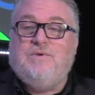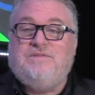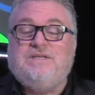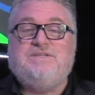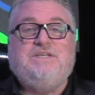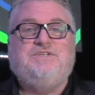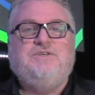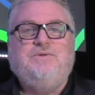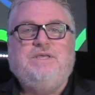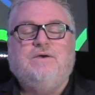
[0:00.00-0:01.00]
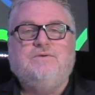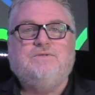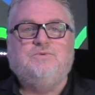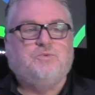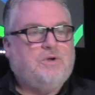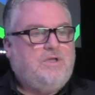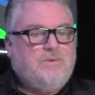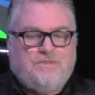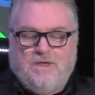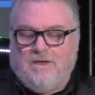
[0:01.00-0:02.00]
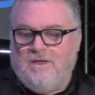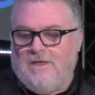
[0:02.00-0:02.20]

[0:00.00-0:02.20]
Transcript: with Disney Studios. I was working with a